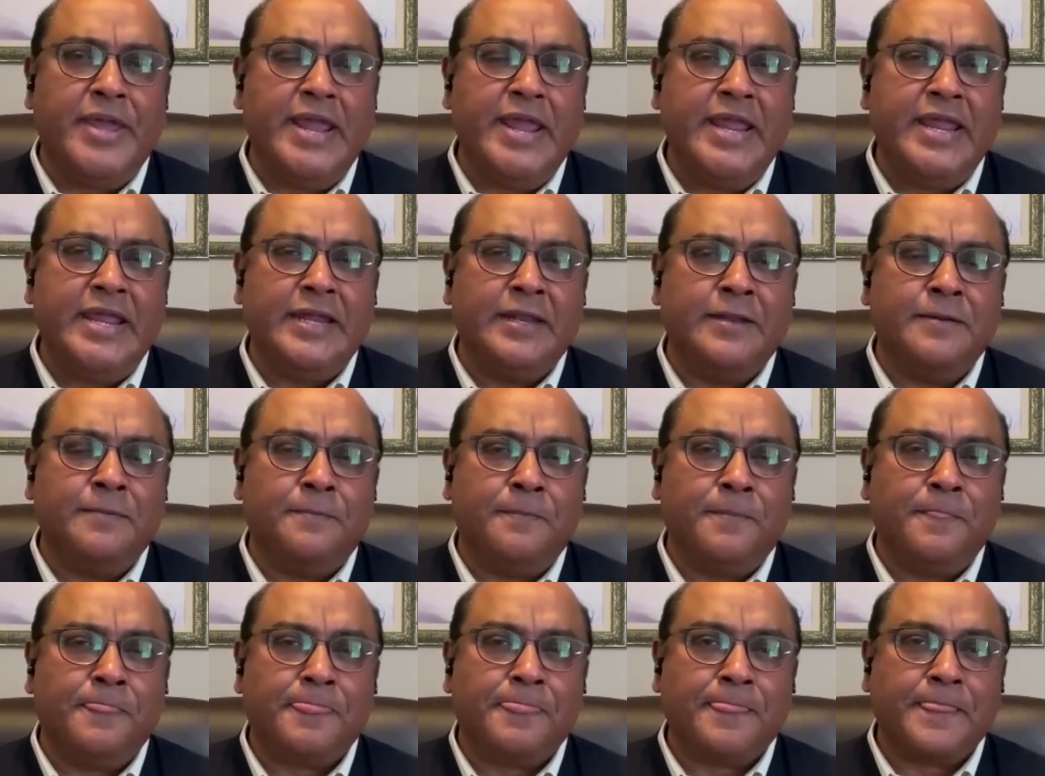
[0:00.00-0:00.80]
pain.
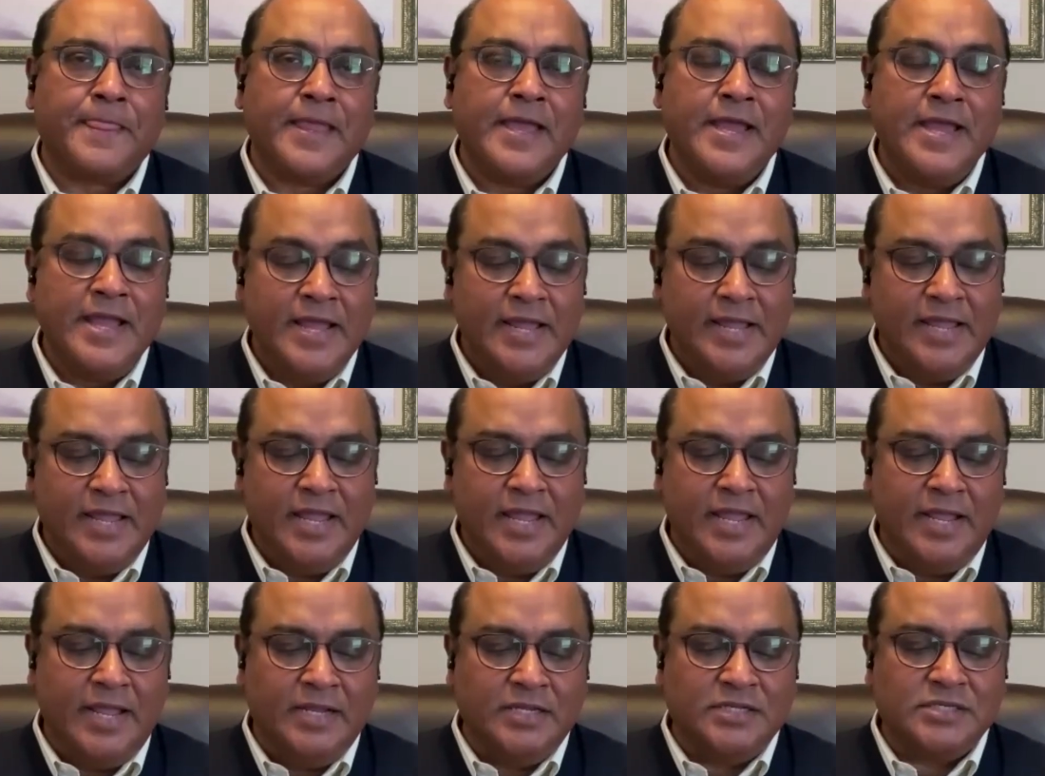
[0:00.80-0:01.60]

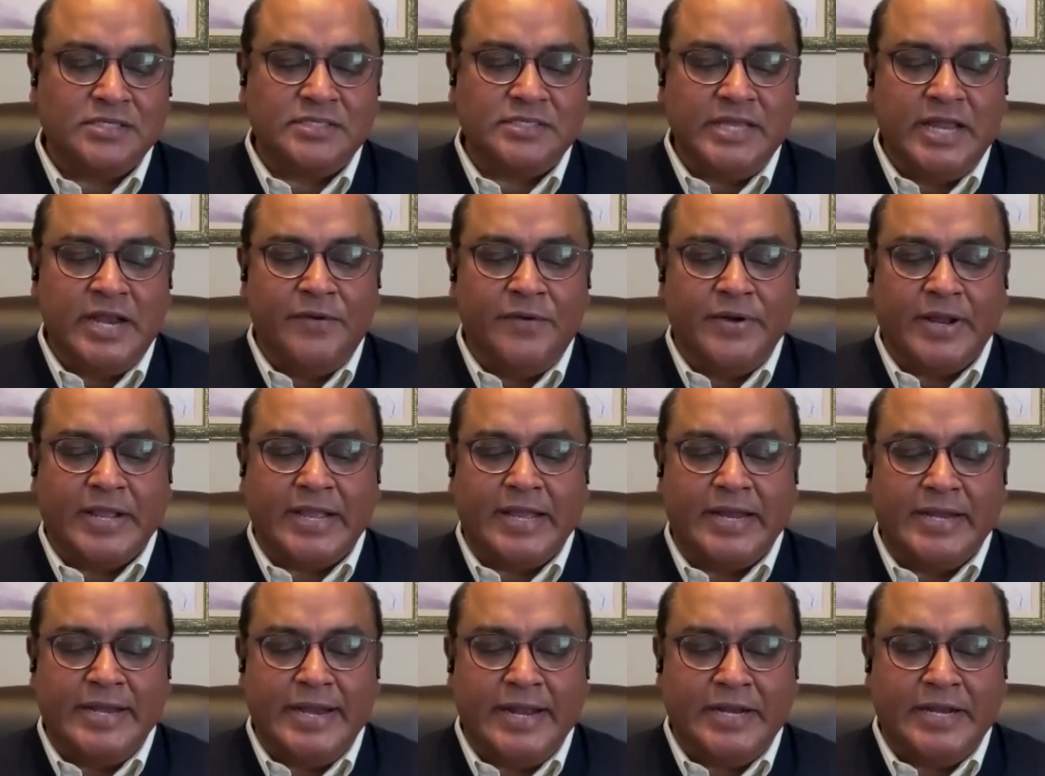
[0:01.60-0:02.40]
Is there a
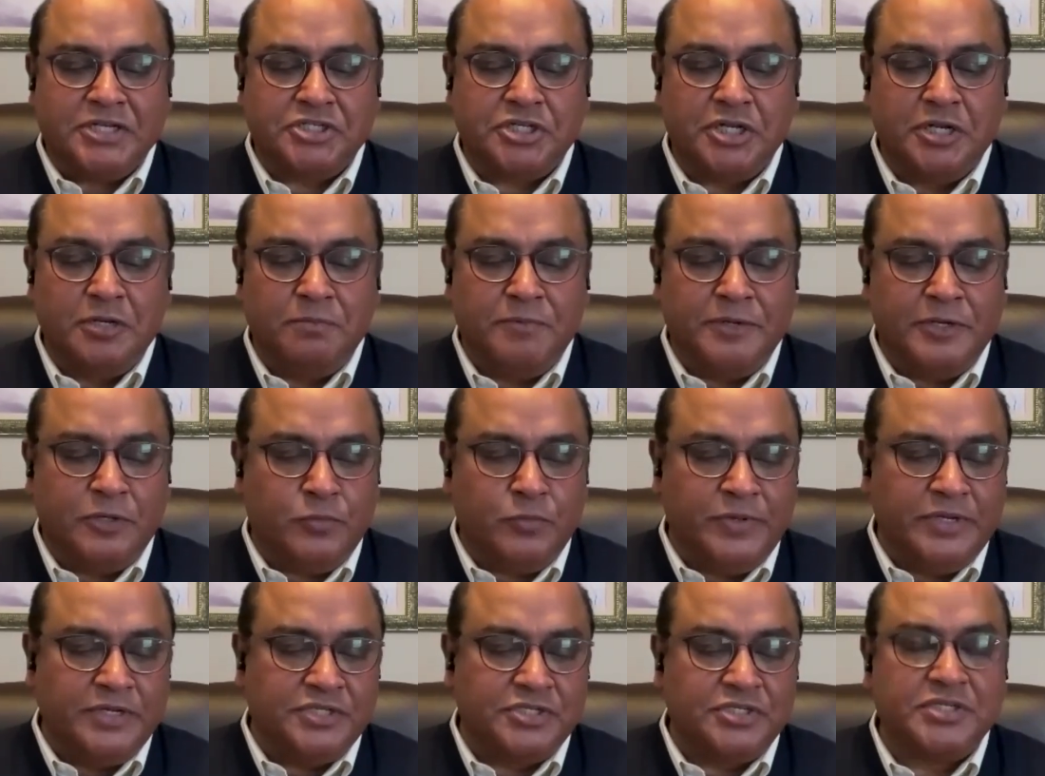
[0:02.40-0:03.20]
connection
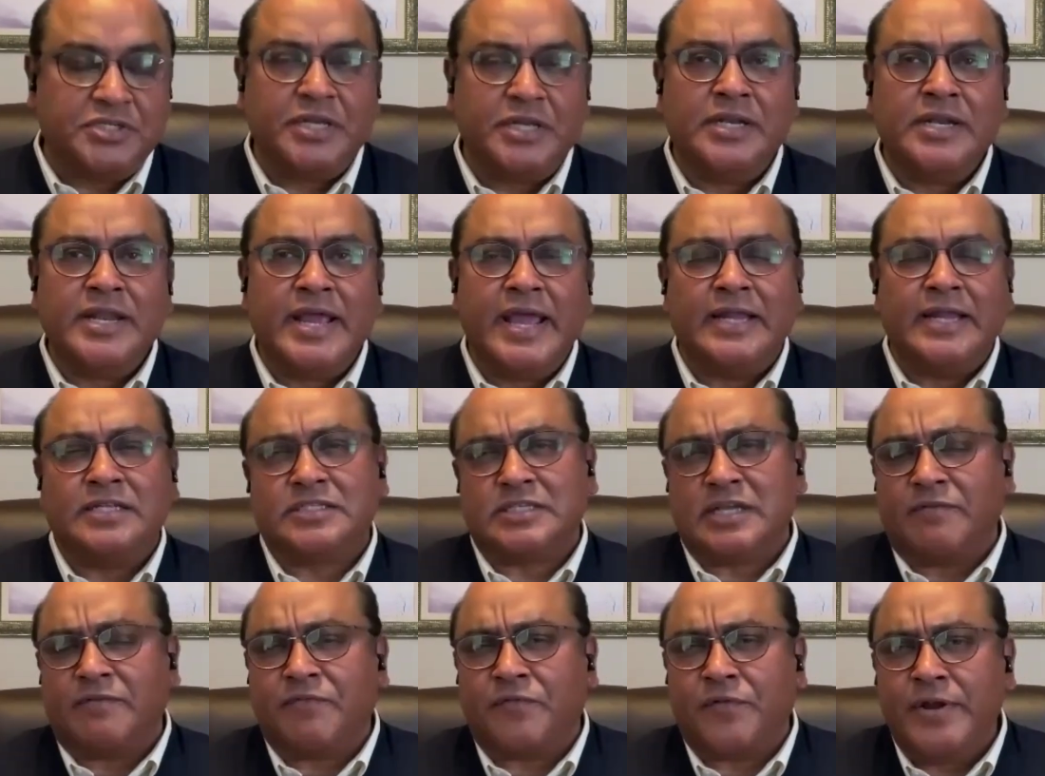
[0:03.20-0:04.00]
between sin and
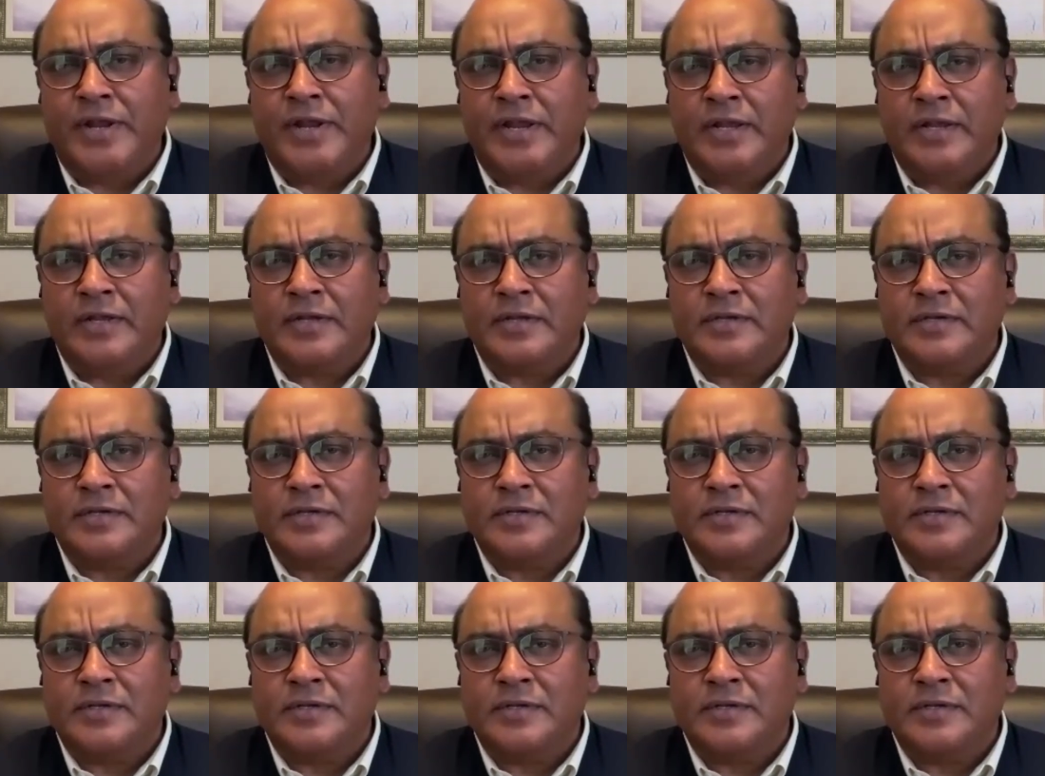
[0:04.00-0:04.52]
suffering?